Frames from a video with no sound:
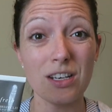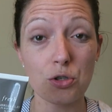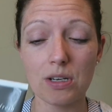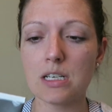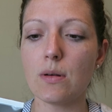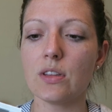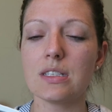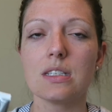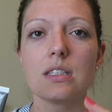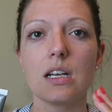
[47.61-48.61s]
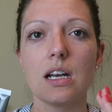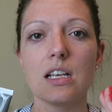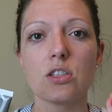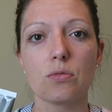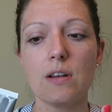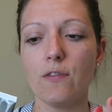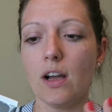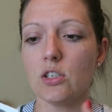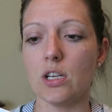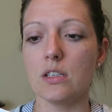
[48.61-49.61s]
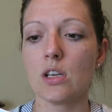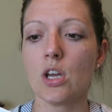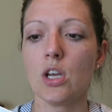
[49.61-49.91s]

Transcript: intrigued about this is that it has three functions.